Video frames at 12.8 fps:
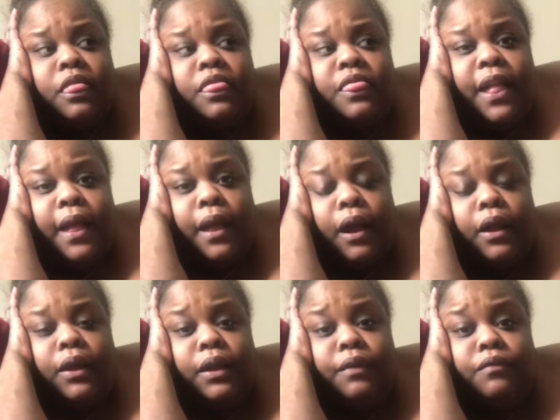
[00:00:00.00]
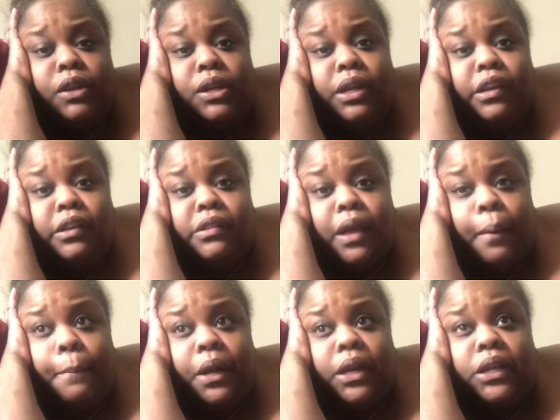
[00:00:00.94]
that are living these
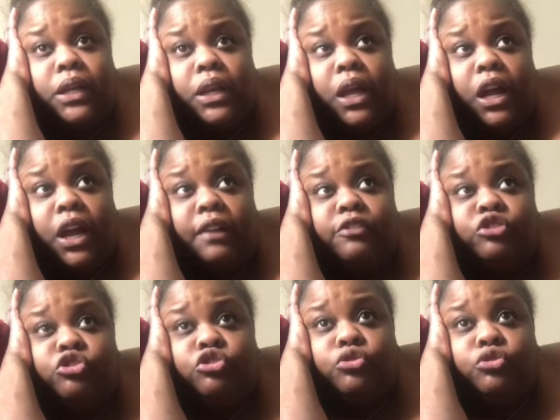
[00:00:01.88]
abundant lives,